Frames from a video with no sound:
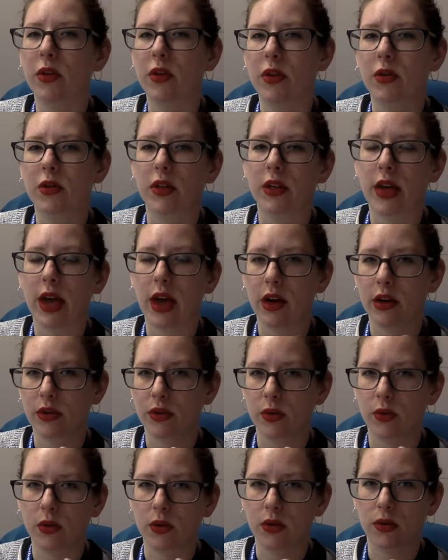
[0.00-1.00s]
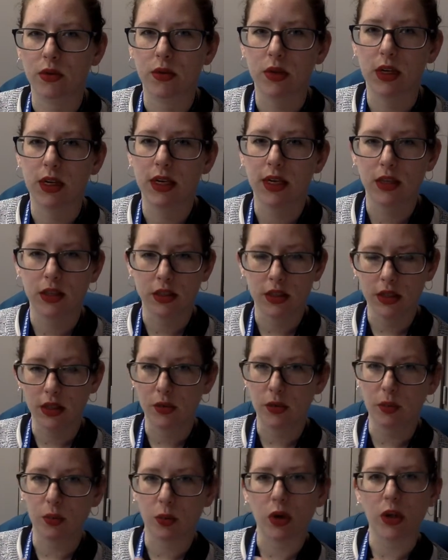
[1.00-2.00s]
Those are casual greetings that
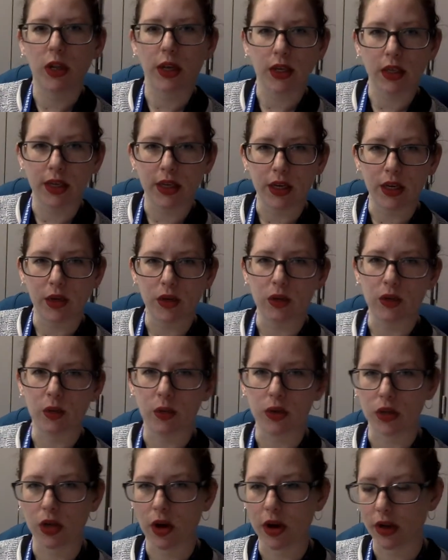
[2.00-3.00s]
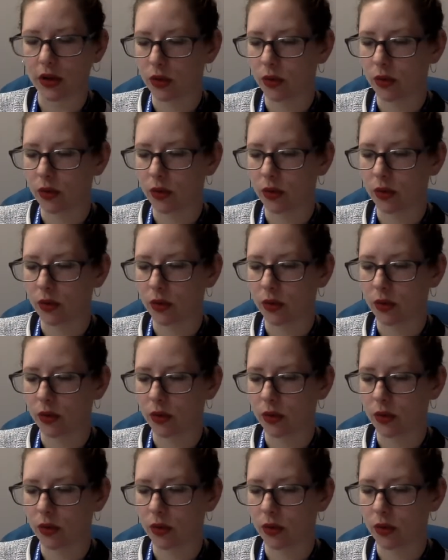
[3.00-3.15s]
you would more likely use when talking